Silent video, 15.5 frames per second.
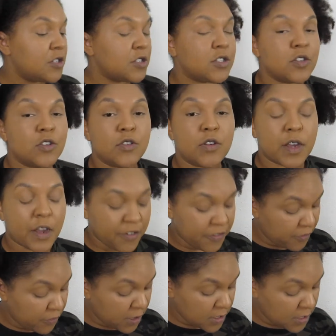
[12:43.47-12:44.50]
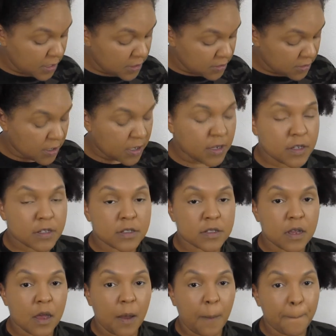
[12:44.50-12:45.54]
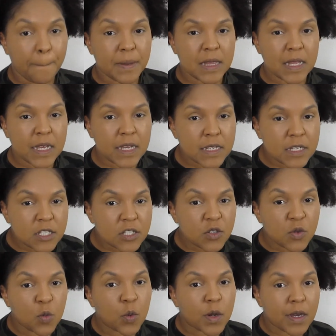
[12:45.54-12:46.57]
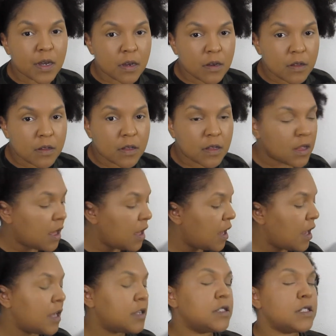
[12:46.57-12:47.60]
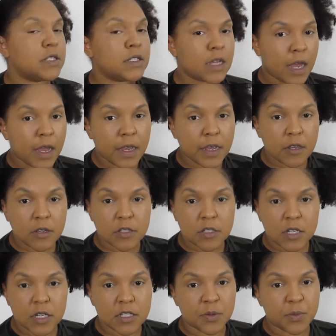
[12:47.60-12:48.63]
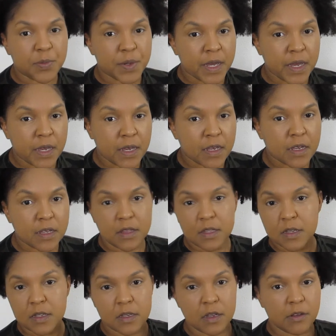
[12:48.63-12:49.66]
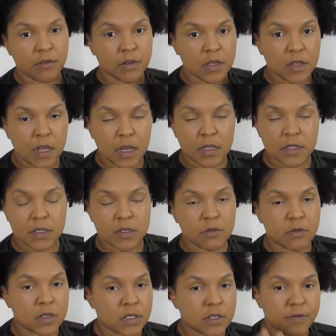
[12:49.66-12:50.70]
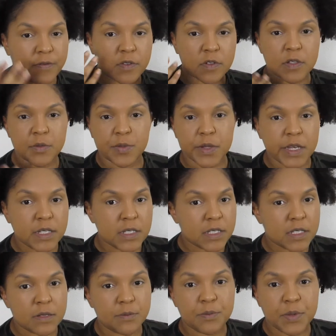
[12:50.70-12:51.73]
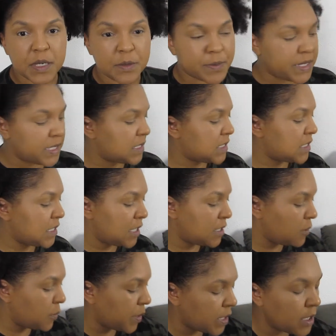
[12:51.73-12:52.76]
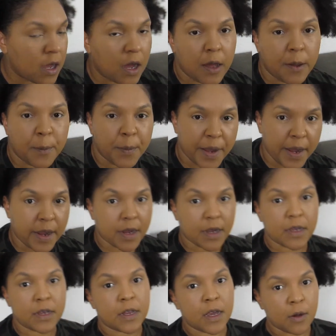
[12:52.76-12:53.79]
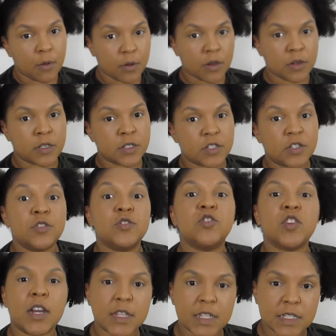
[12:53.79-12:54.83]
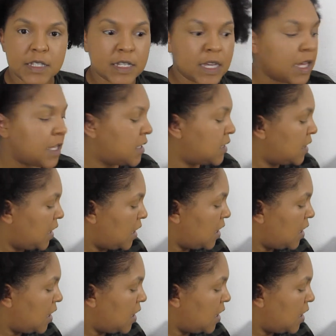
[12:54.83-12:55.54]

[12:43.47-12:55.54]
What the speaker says: So FYI, you guys, blend well. I just sat here and tried to bake, and then I realized it wasn't fully blended. Big mess. Anyway, I'm back, and now we're going to try this again.